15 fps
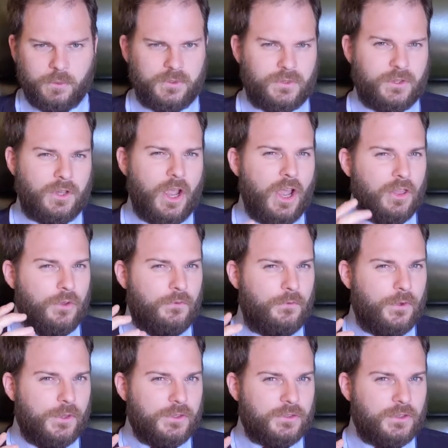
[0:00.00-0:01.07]
was that the
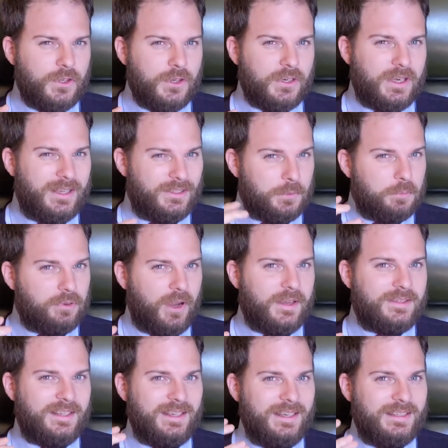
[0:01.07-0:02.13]
first third is
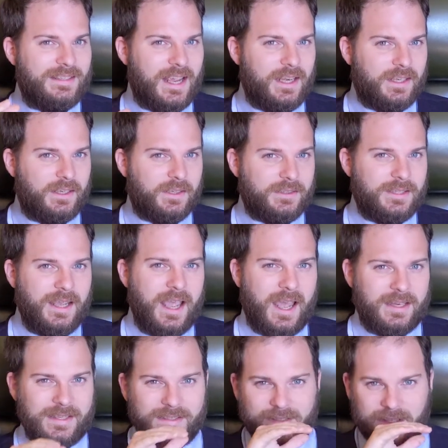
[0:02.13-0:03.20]
surprisingly delicate
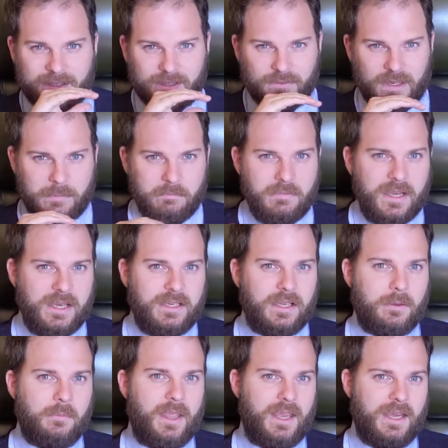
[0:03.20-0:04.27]
and distinctively
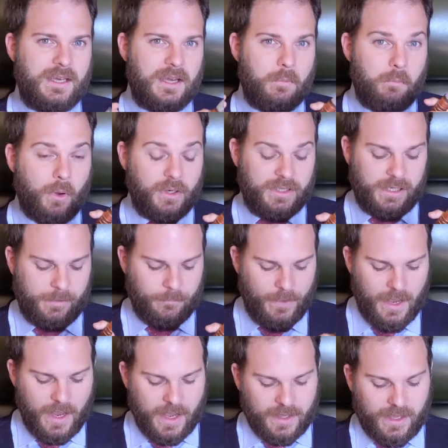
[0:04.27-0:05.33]
medium in body.
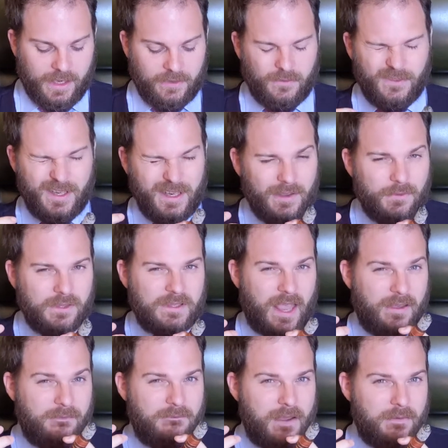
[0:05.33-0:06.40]
It delivers
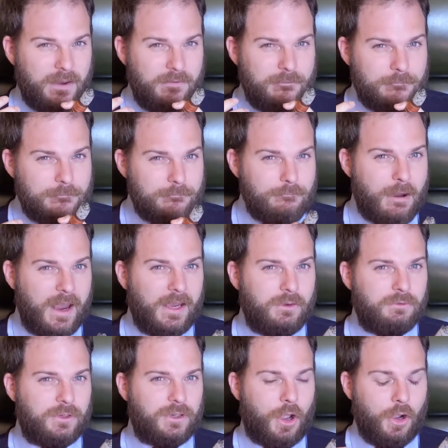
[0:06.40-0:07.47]
a very
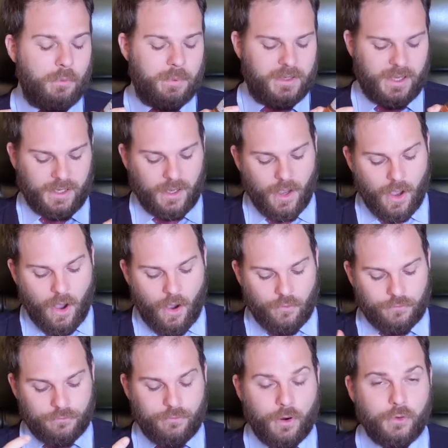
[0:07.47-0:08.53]
fragrant opening
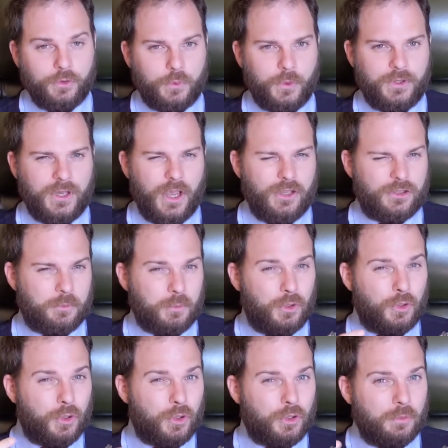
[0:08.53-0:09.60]
of rosewood, some
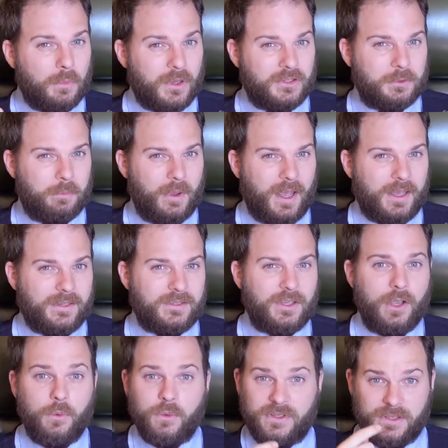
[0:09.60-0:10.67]
curcuma
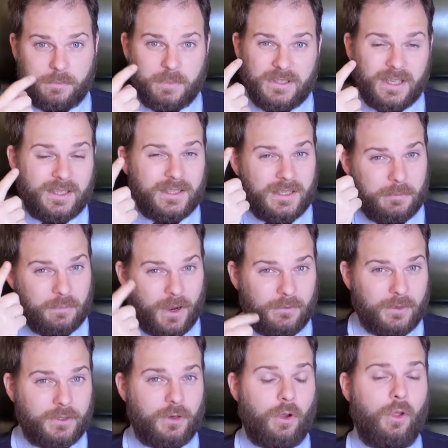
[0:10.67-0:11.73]
spice, which is particularly
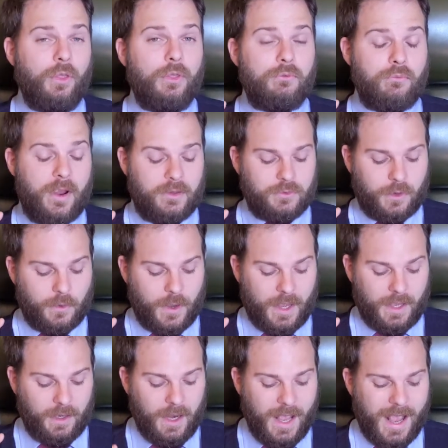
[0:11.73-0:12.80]
prevalent on the
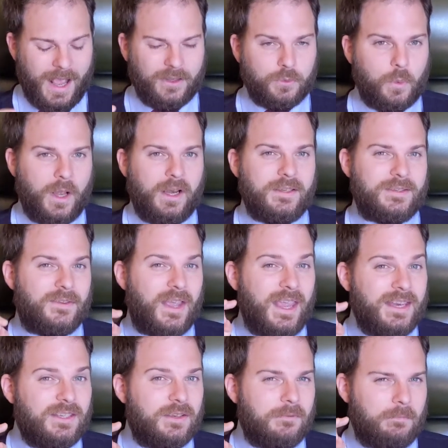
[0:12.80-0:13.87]
retrohale, as well as a
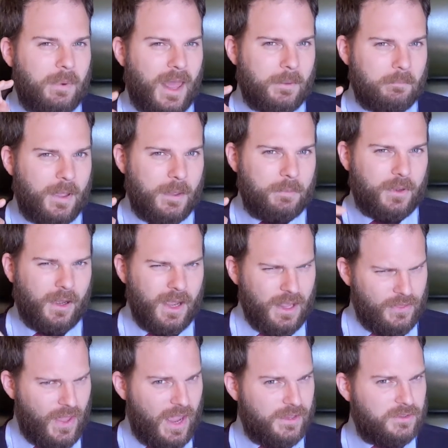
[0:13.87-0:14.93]
hint of black pepper
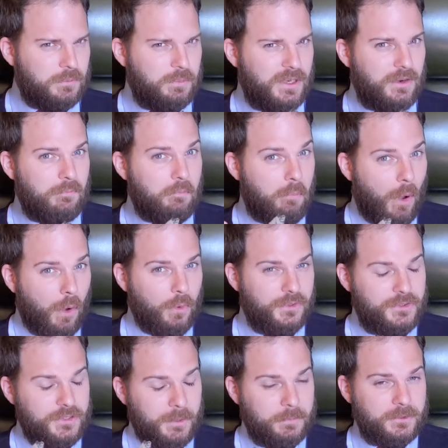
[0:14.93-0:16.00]
that adds a bit of
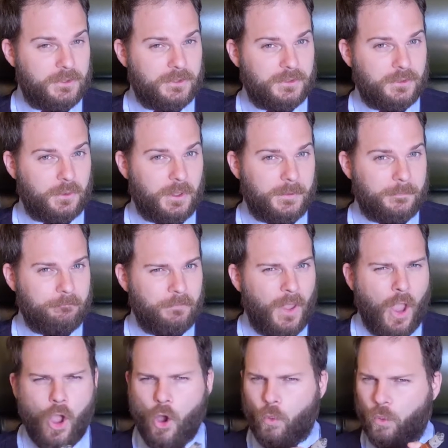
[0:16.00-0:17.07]
bold substance to it.
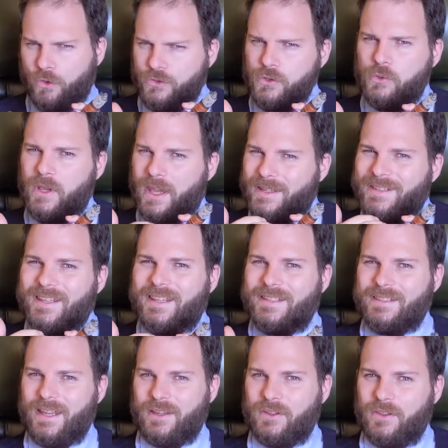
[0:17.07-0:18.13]
Once you get into the
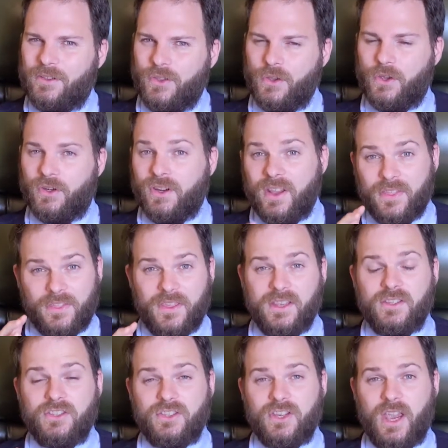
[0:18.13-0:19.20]
second third,
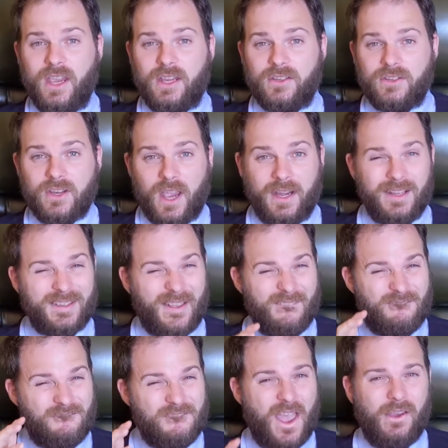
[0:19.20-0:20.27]
things change, and it's a
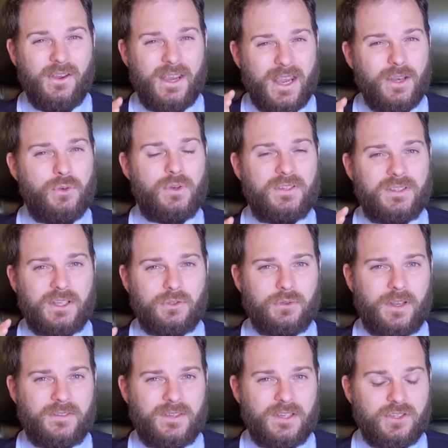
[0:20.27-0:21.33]
very interesting
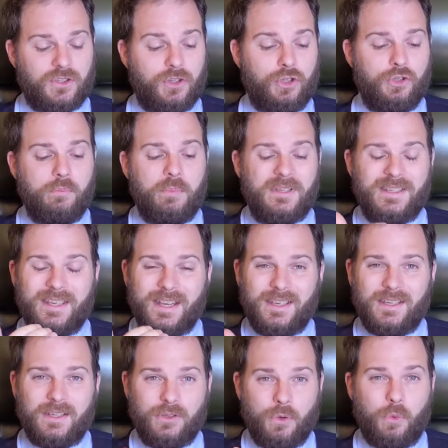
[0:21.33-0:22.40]
transition that
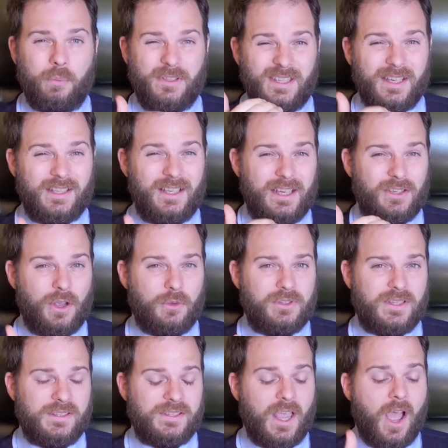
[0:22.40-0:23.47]
you'll particularly
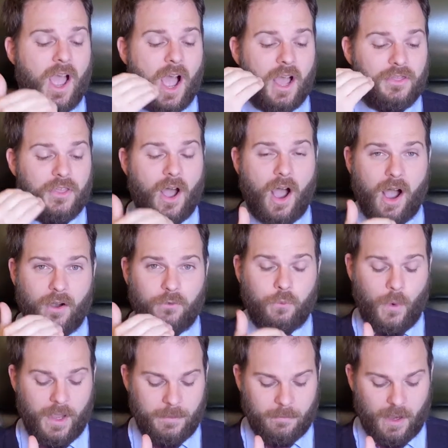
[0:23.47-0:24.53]
notice at the
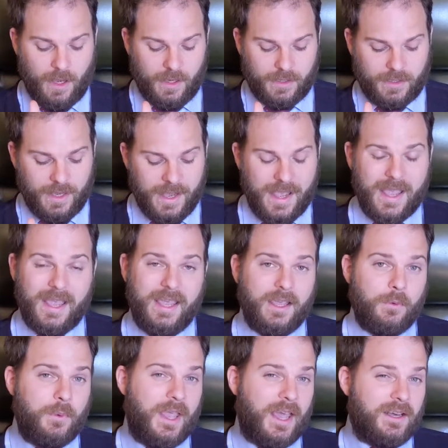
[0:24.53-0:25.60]
halfway mark.
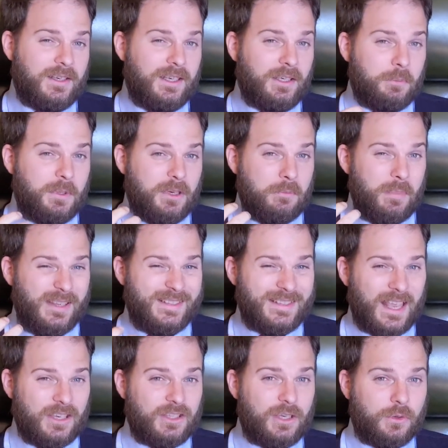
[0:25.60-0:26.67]
Here we had a little bit of
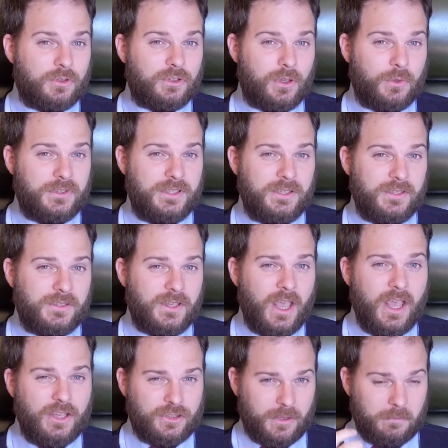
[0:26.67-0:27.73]
pistachio saltiness,
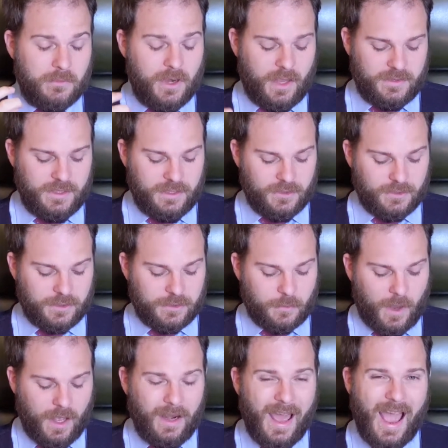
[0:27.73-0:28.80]
some nuttiness as
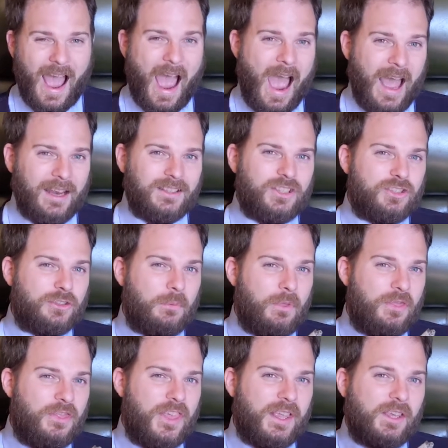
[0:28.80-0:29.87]
well, and some
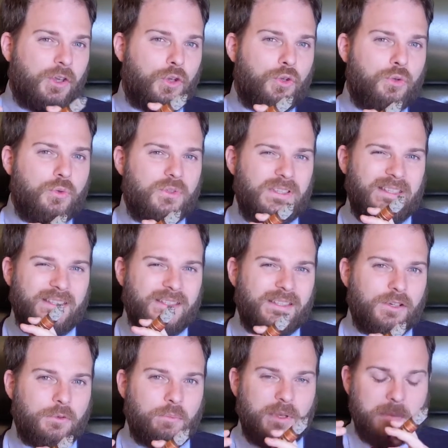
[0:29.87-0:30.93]
thick, oozy,
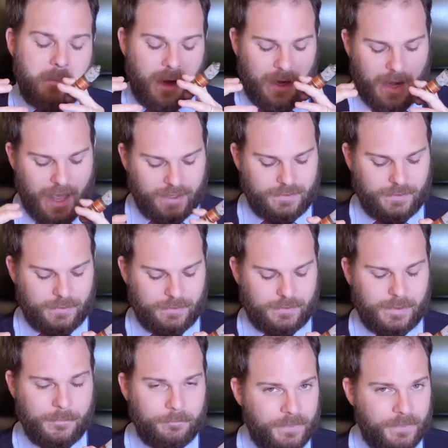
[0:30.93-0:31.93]
syrupy molasses.